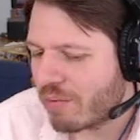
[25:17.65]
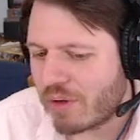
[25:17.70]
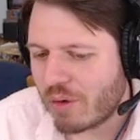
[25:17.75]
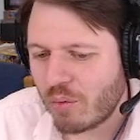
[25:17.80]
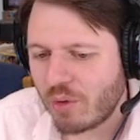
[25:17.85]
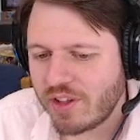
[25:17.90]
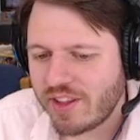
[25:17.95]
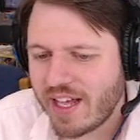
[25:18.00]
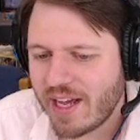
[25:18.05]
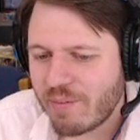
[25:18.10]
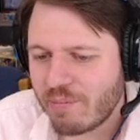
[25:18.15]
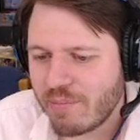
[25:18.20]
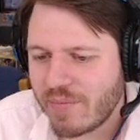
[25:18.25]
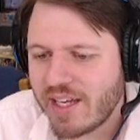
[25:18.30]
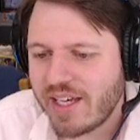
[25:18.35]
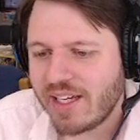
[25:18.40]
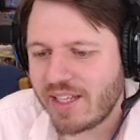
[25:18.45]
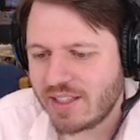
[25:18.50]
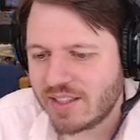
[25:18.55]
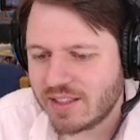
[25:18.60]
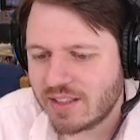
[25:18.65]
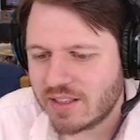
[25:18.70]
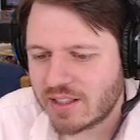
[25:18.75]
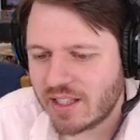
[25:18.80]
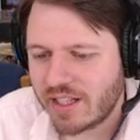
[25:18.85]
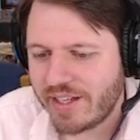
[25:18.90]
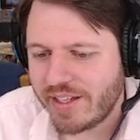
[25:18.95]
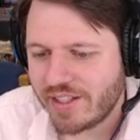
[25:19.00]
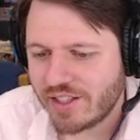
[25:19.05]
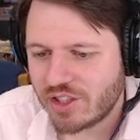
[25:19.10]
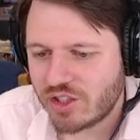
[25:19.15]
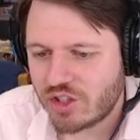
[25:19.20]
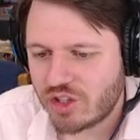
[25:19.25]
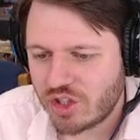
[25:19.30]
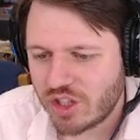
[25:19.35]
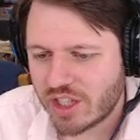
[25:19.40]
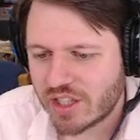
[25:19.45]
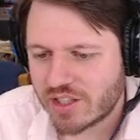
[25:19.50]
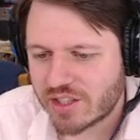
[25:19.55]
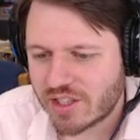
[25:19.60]
And what that means is
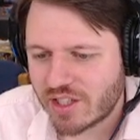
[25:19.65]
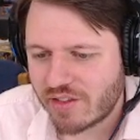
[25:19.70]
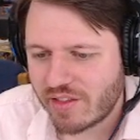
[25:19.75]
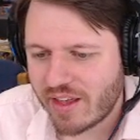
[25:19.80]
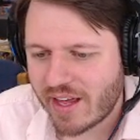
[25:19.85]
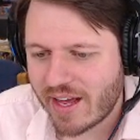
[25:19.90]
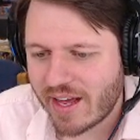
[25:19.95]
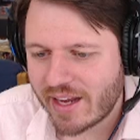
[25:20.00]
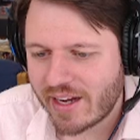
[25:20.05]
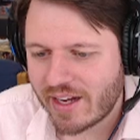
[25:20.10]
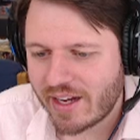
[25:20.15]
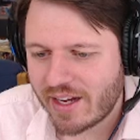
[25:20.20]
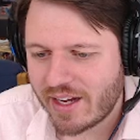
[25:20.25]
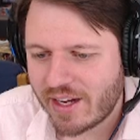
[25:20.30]
just that